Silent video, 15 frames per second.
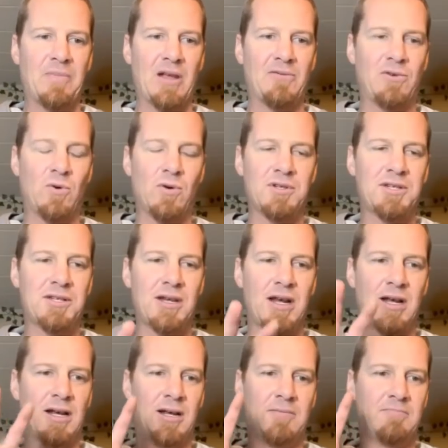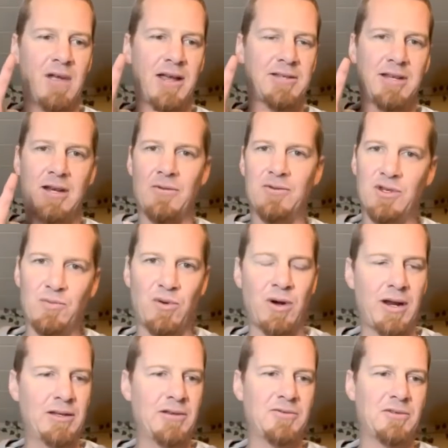of course, asking others to
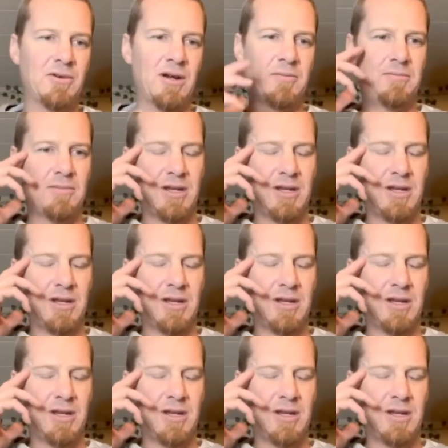pray and lift her up.